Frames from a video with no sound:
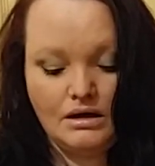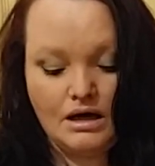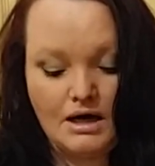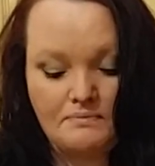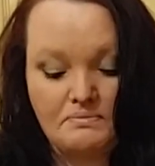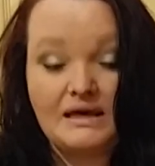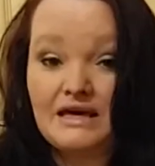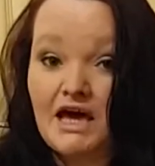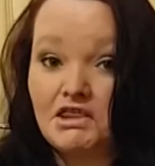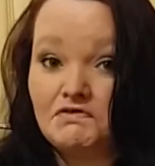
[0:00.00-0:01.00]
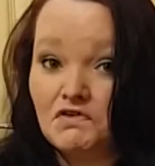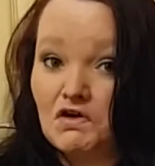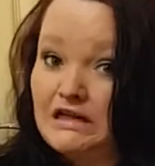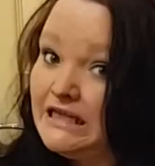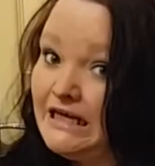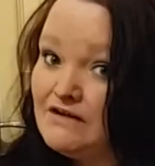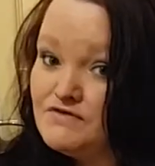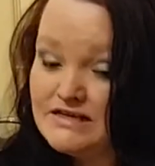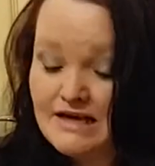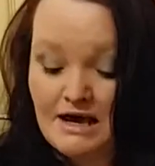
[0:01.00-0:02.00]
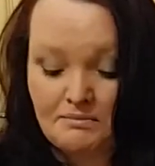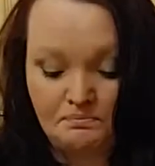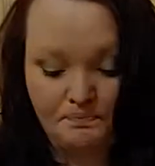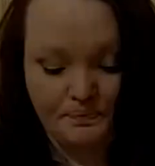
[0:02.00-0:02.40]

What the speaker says: in getting the floor clean every time.